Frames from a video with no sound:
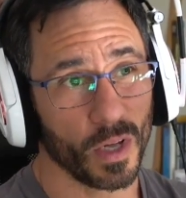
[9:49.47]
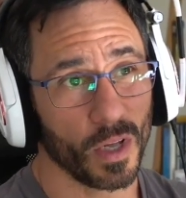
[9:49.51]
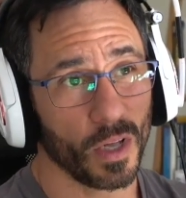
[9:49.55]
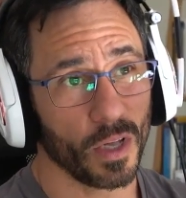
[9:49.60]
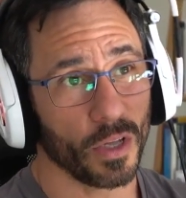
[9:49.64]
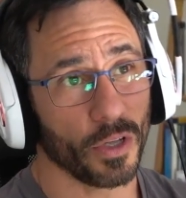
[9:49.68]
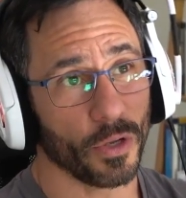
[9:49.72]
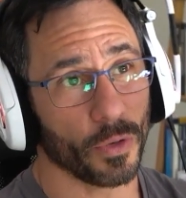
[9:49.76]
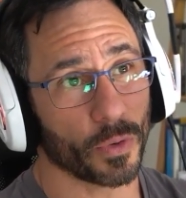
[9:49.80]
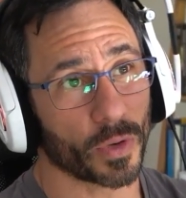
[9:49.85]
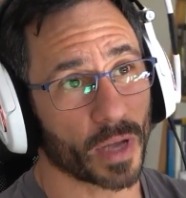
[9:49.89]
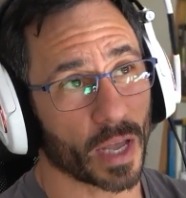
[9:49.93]

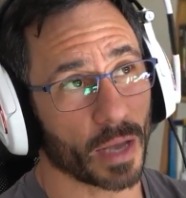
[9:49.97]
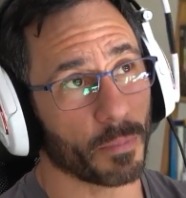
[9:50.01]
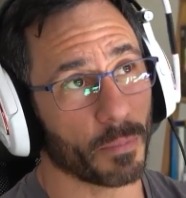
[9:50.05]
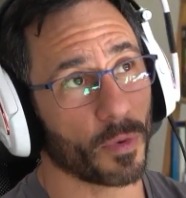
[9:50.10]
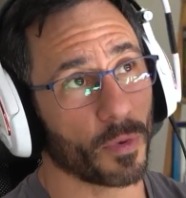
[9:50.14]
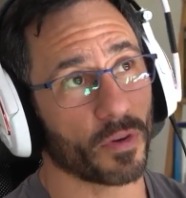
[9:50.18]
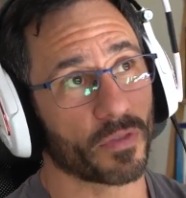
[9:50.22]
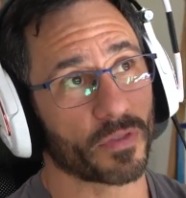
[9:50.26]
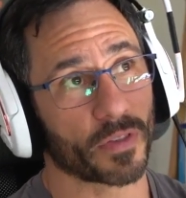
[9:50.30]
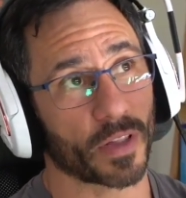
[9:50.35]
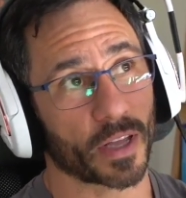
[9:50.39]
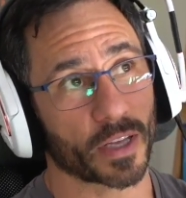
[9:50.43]
You'll get more
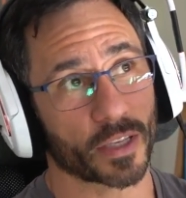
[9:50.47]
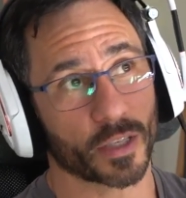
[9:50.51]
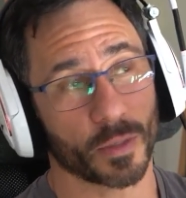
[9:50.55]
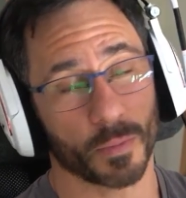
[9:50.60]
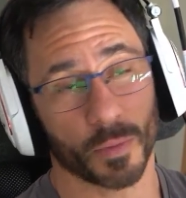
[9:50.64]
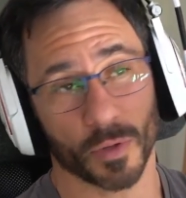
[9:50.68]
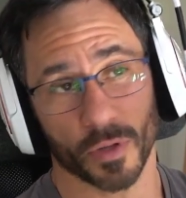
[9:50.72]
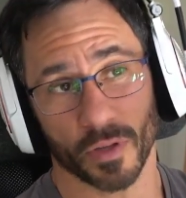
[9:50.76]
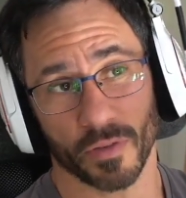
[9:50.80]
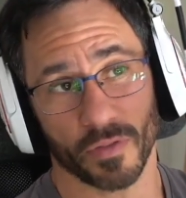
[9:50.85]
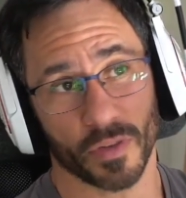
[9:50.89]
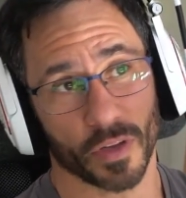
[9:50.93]
flexible
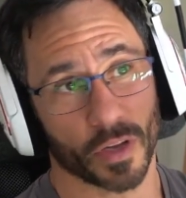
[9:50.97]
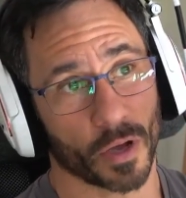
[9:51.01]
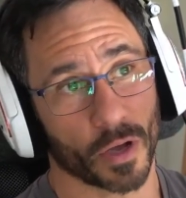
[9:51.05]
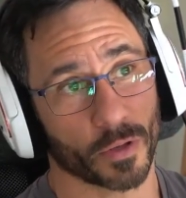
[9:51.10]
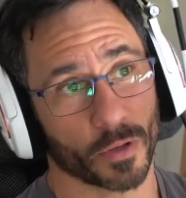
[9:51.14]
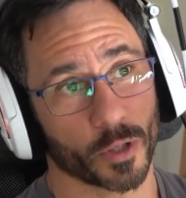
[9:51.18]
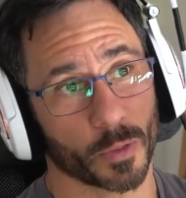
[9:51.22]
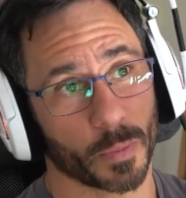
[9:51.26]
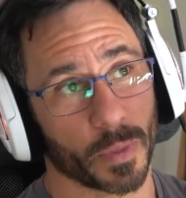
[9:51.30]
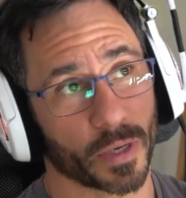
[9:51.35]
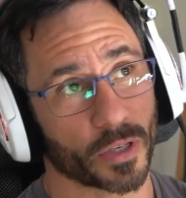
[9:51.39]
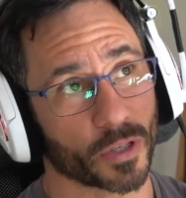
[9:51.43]
if you go and
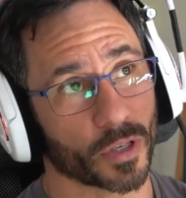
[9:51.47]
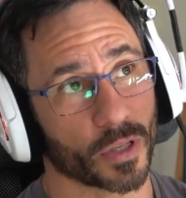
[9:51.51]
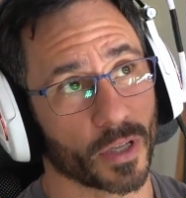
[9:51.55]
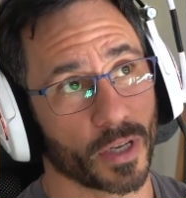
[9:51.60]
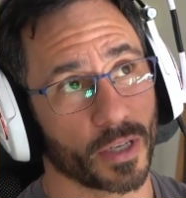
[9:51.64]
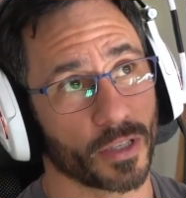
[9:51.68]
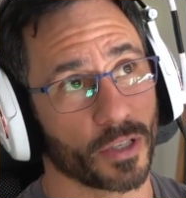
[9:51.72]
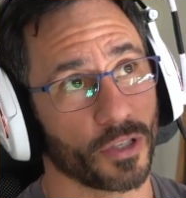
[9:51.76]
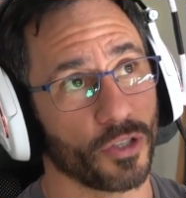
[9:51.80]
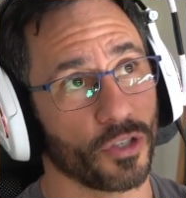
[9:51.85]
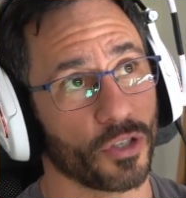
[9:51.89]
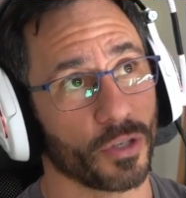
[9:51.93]

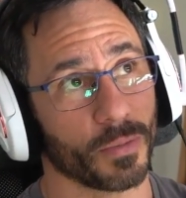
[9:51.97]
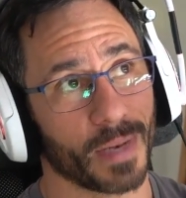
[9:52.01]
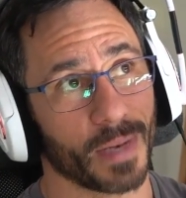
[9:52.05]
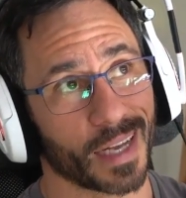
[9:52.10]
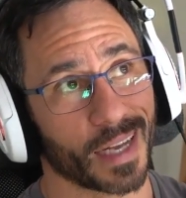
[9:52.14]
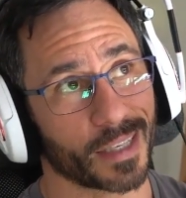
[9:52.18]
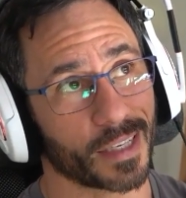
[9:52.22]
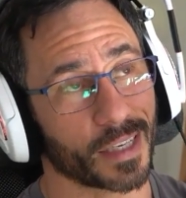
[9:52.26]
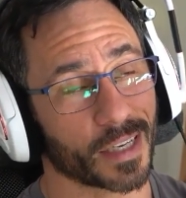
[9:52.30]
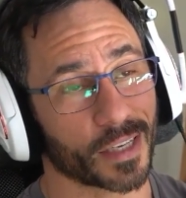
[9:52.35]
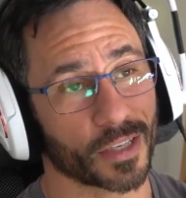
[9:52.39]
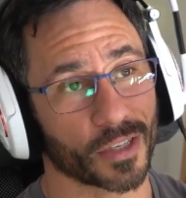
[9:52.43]
specialize in
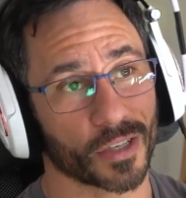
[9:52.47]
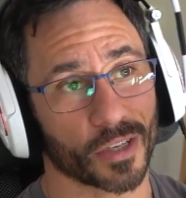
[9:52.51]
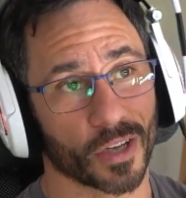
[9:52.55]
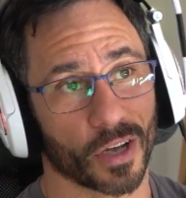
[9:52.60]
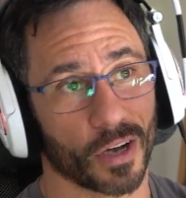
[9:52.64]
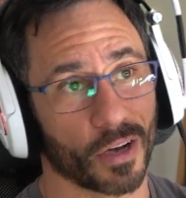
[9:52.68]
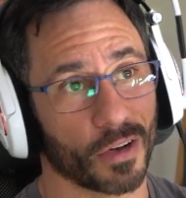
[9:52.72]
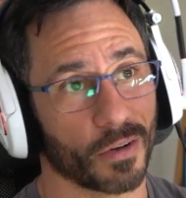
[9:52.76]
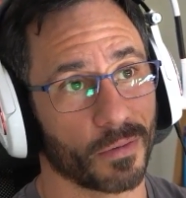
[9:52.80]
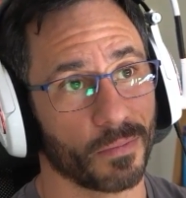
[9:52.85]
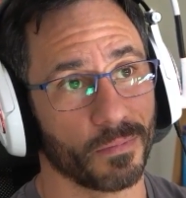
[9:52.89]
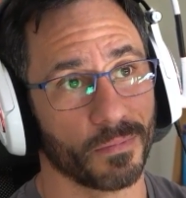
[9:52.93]
gymnastic
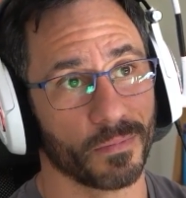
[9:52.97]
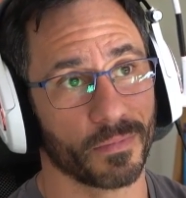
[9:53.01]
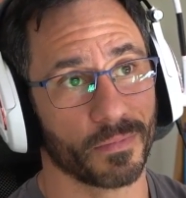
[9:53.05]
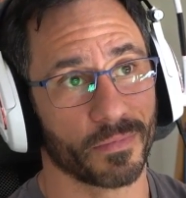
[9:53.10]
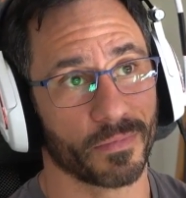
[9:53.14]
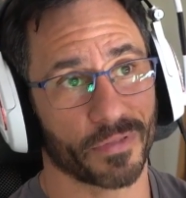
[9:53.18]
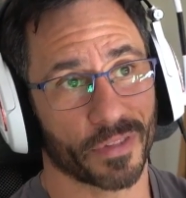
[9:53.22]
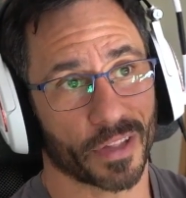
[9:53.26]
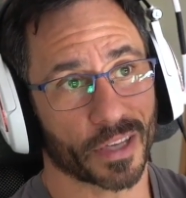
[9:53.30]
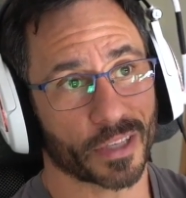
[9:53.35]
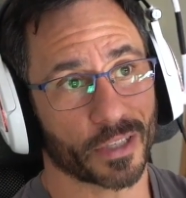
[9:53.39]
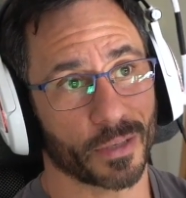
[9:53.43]
style
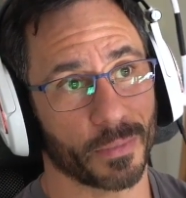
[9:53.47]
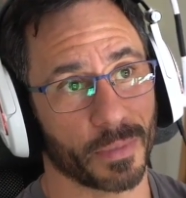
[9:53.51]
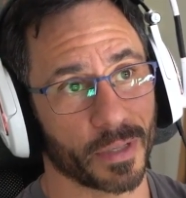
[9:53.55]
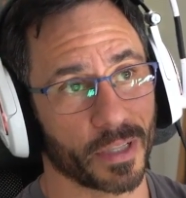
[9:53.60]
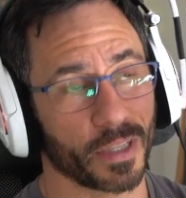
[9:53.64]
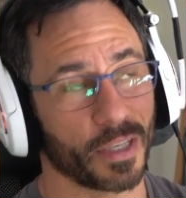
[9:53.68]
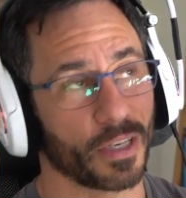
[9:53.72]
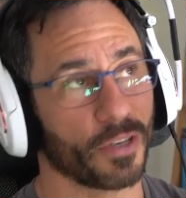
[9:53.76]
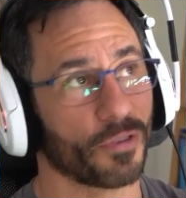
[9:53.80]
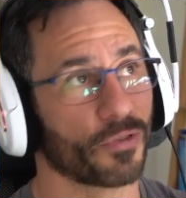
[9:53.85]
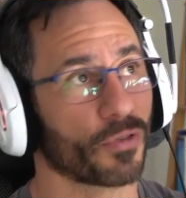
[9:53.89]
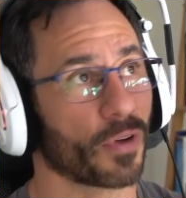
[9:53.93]

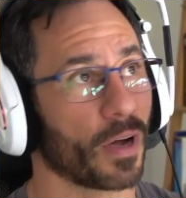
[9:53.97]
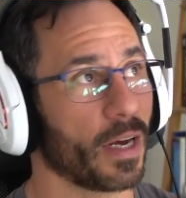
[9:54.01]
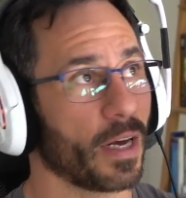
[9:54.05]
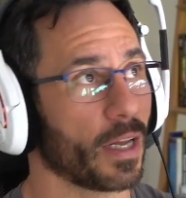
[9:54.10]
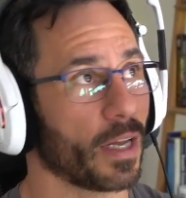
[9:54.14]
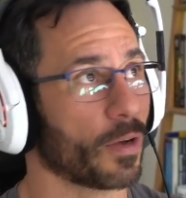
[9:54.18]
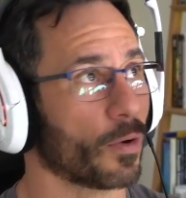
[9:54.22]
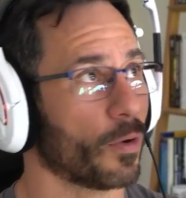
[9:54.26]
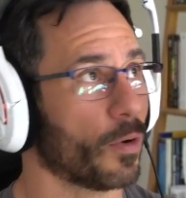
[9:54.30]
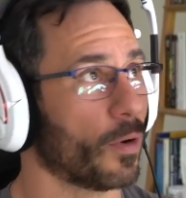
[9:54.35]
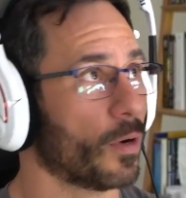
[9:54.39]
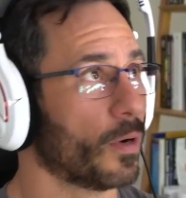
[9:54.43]
flexibility training
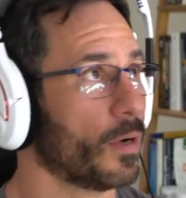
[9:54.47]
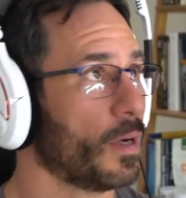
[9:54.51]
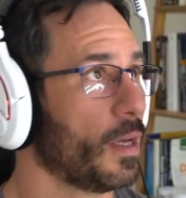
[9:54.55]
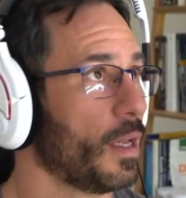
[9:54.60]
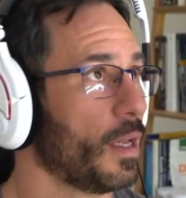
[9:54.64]
or